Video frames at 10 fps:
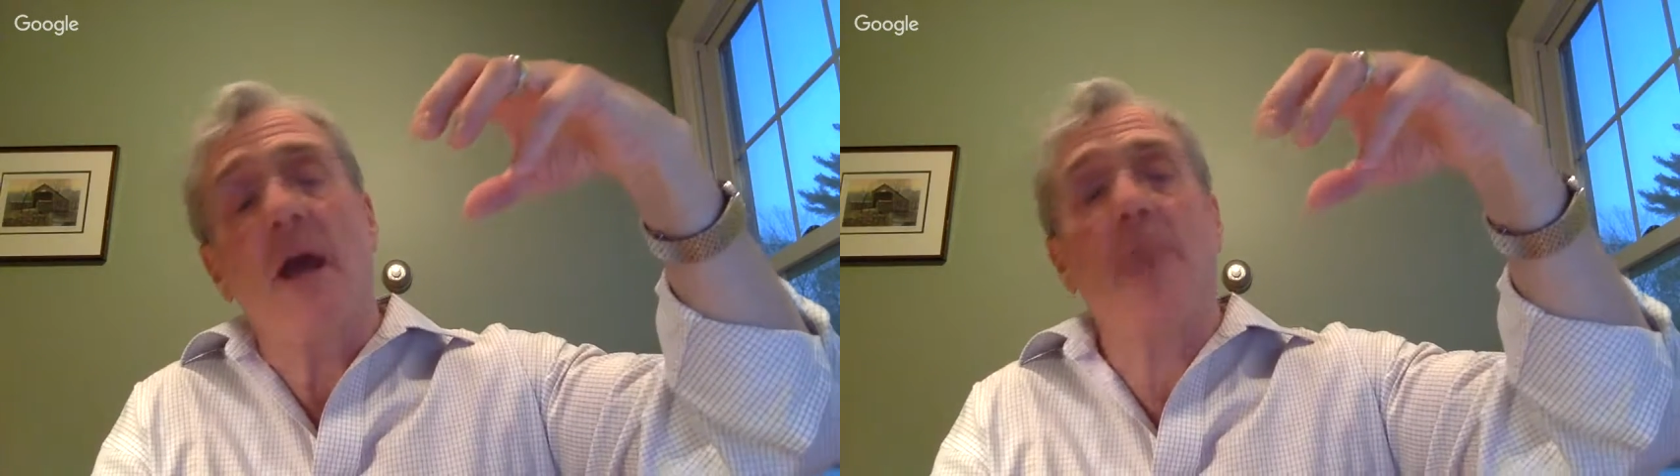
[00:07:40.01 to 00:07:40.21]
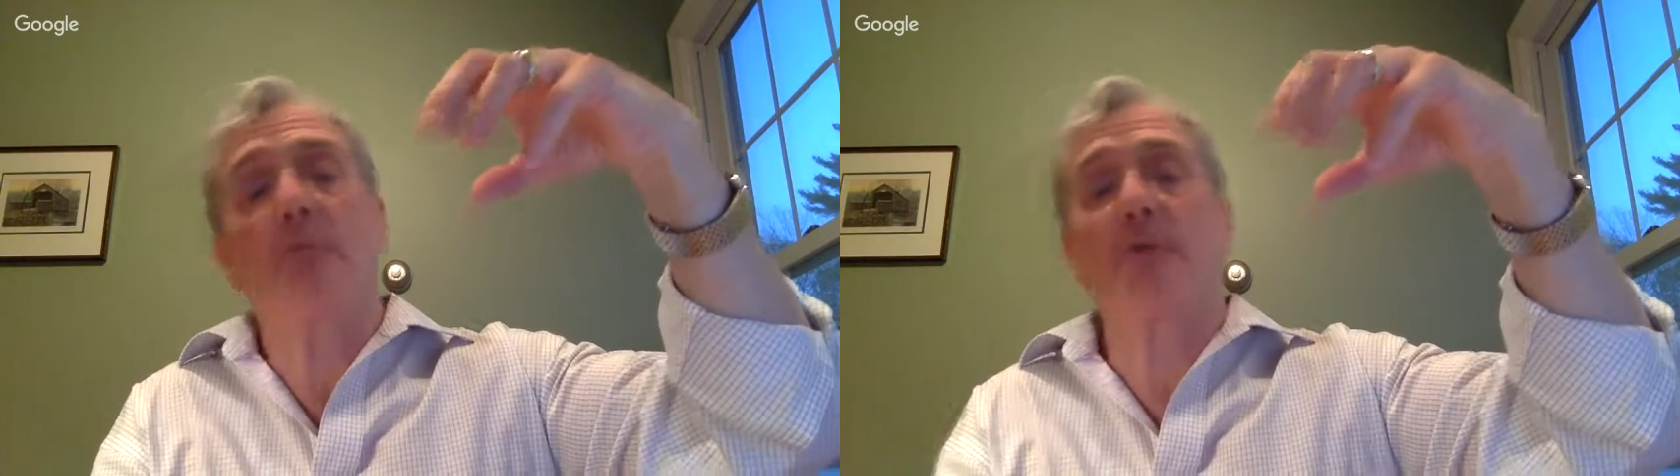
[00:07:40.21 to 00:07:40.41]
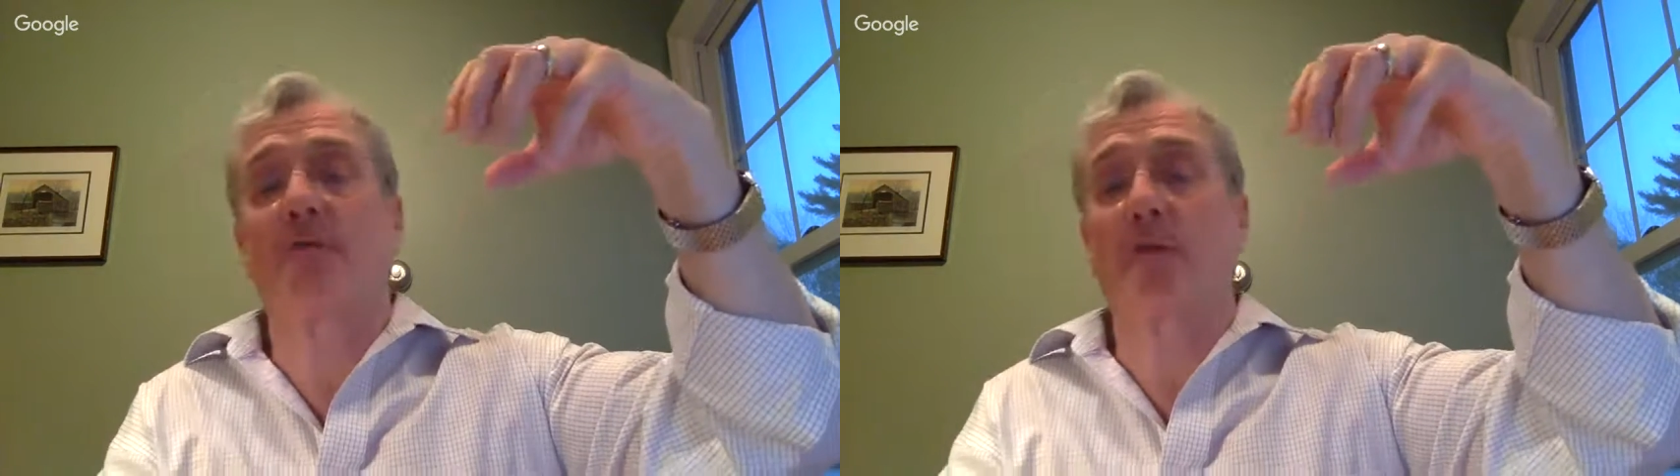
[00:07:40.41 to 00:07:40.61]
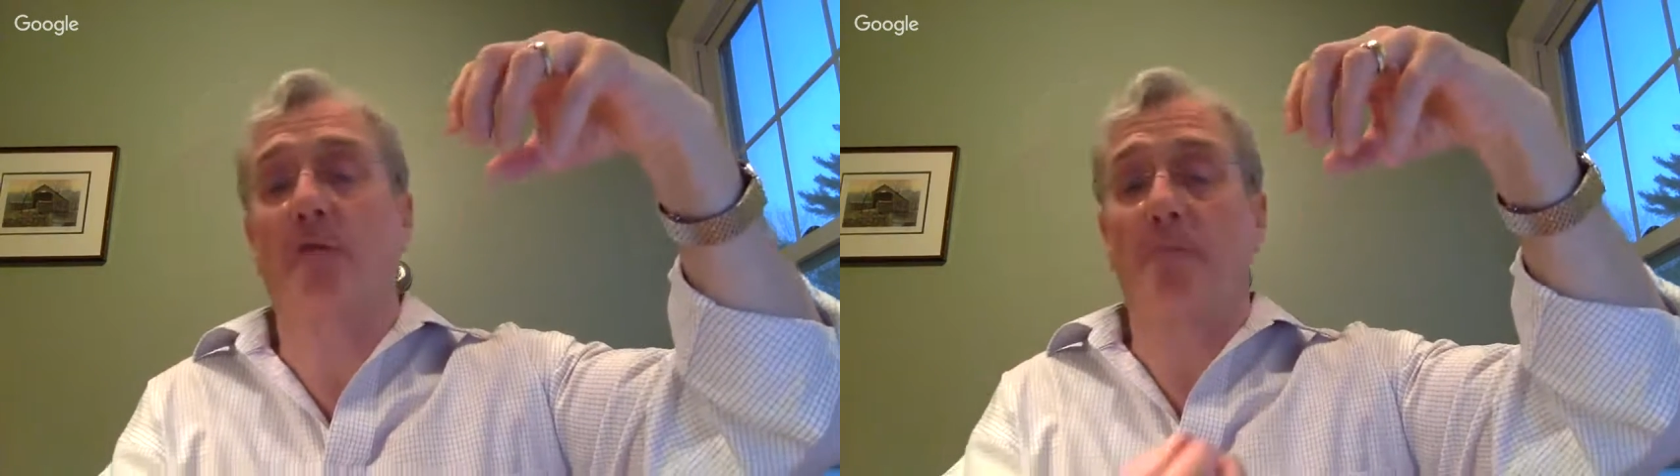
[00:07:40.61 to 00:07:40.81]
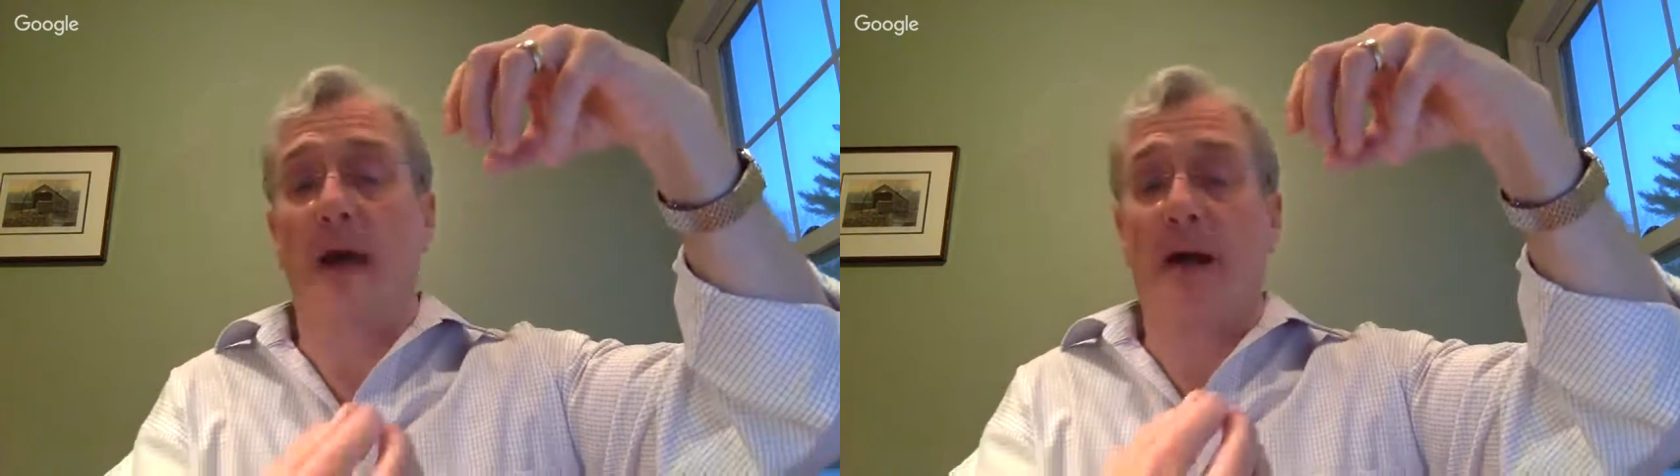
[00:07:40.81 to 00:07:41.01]
and push
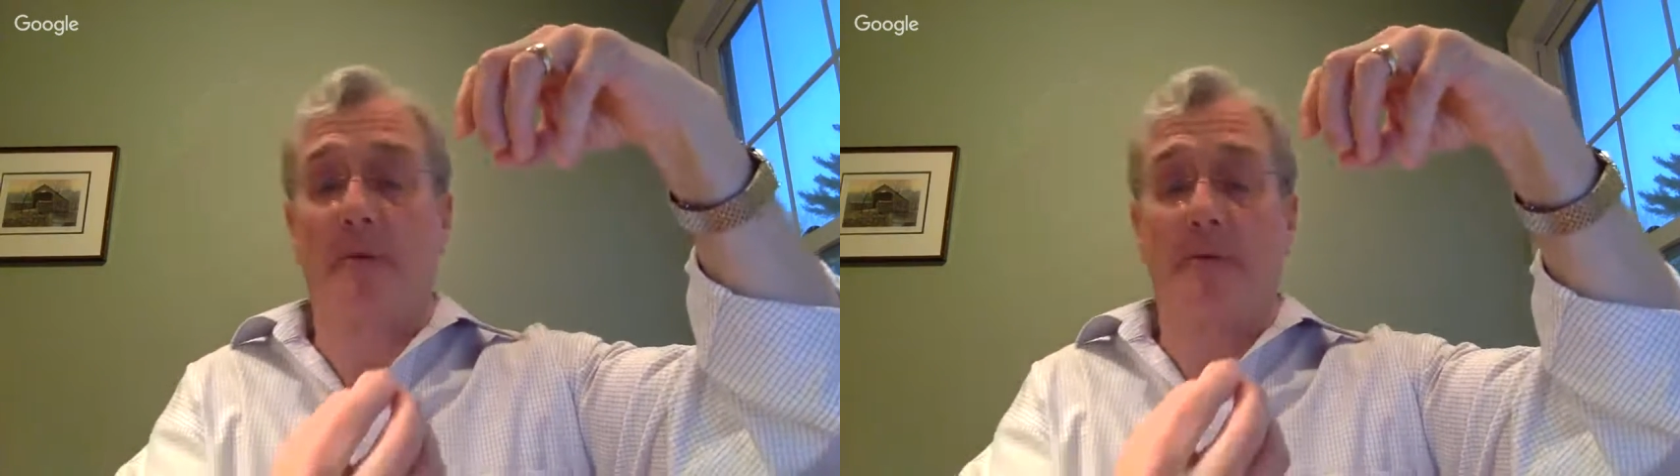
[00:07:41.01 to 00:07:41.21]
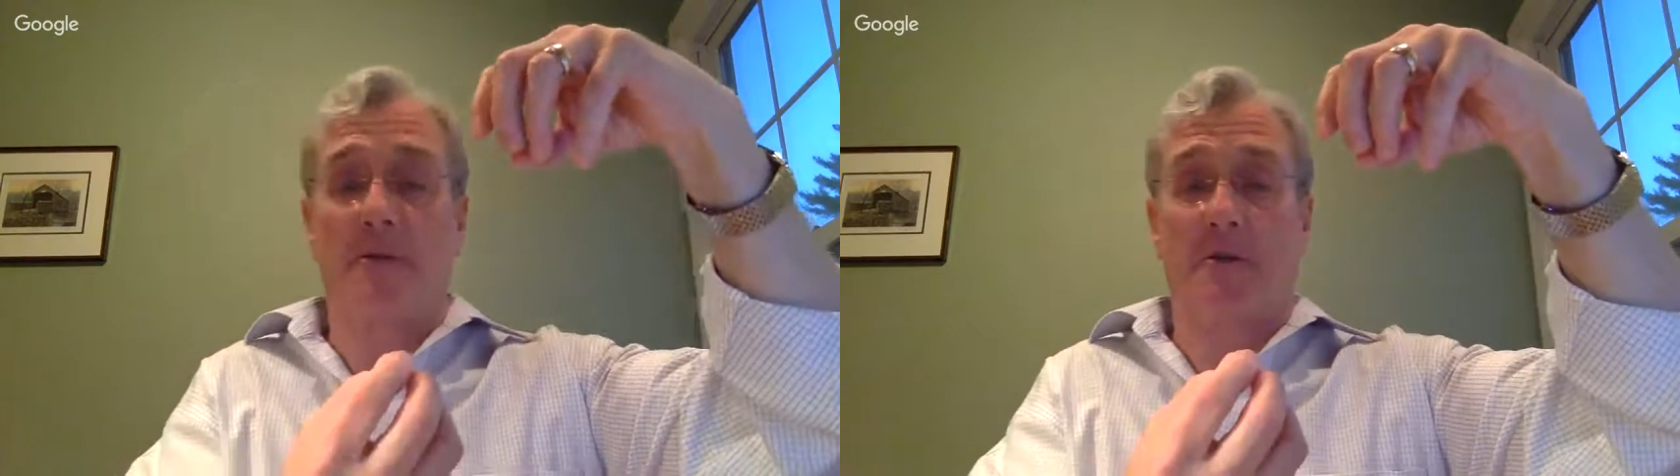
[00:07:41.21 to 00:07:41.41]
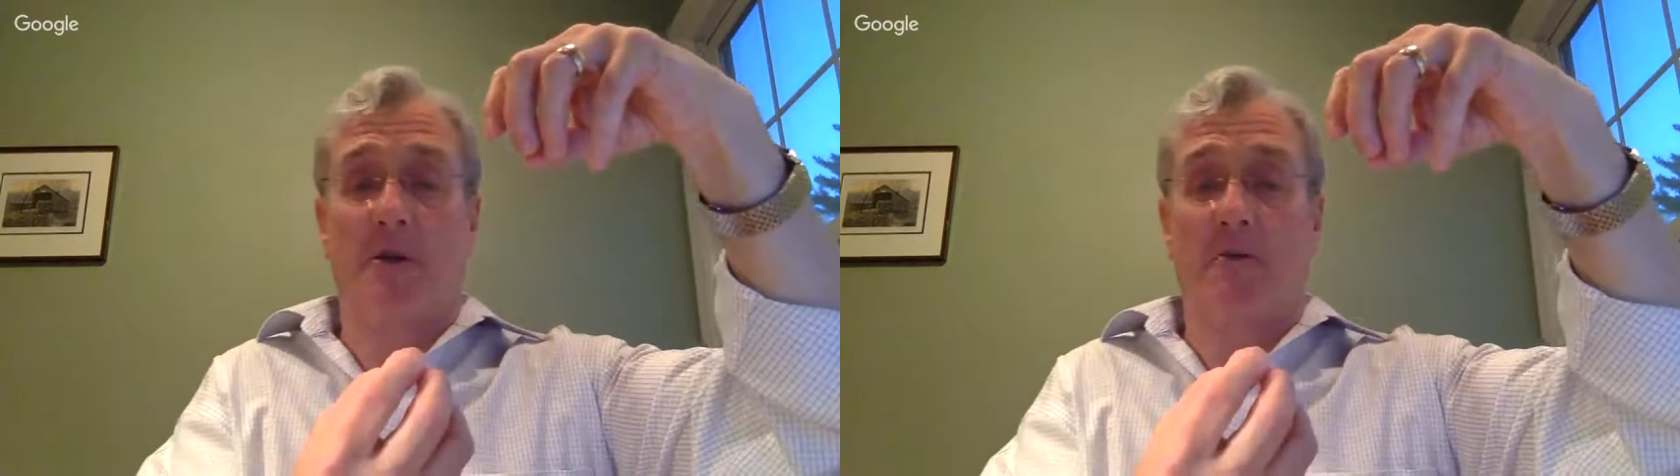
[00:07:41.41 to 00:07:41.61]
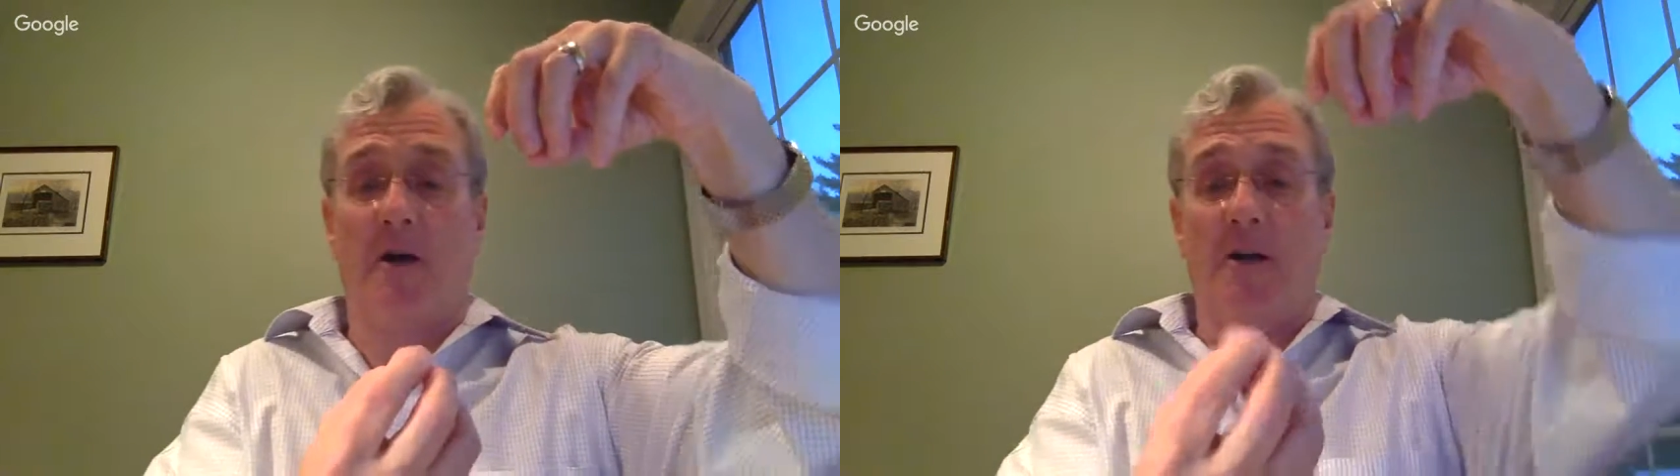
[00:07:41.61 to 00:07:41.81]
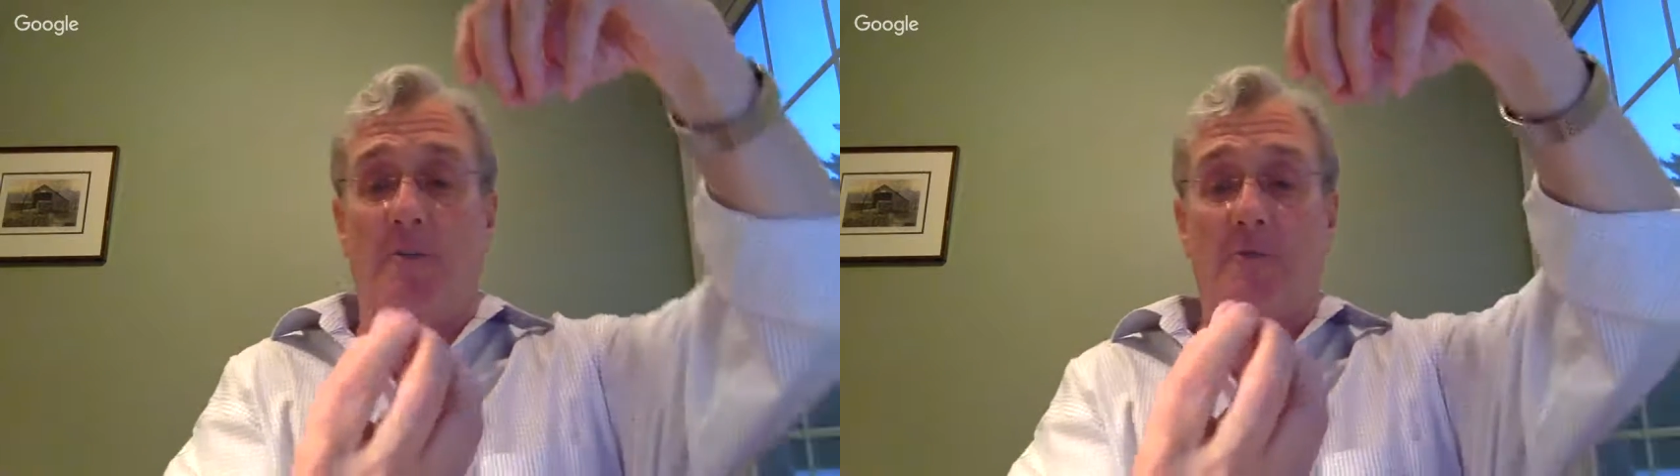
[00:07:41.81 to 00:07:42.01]
fluid back up into the
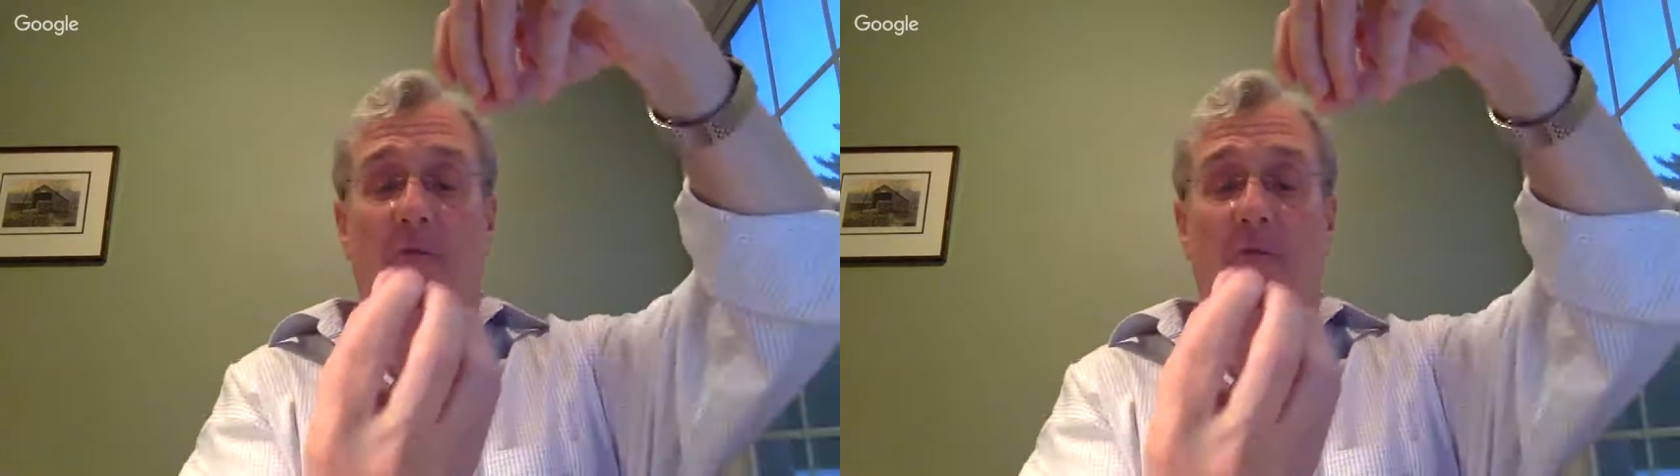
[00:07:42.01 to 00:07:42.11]
cranium.